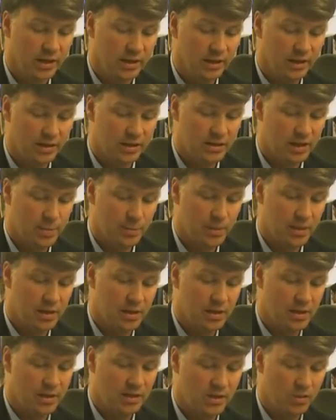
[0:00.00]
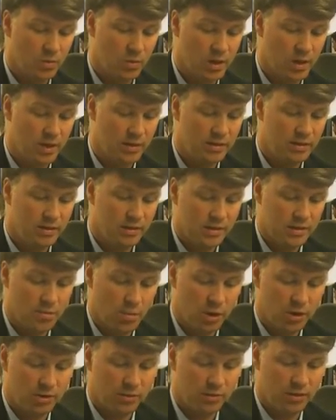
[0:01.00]
linked up in a nationwide
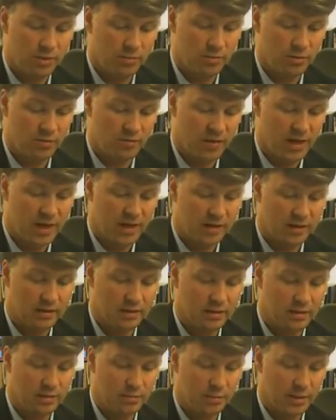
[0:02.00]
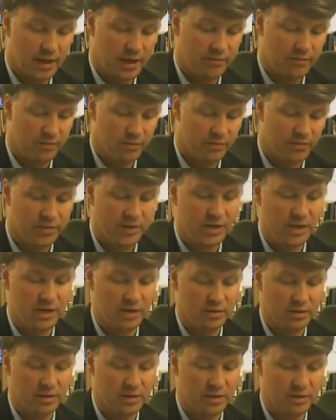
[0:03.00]
smart grid, providing the platform for the
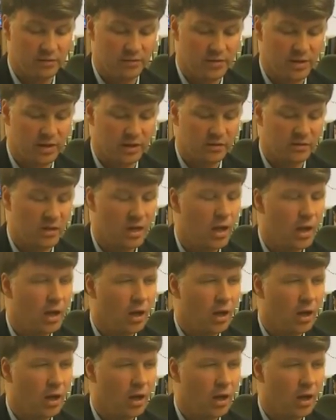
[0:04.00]
Internet of Things.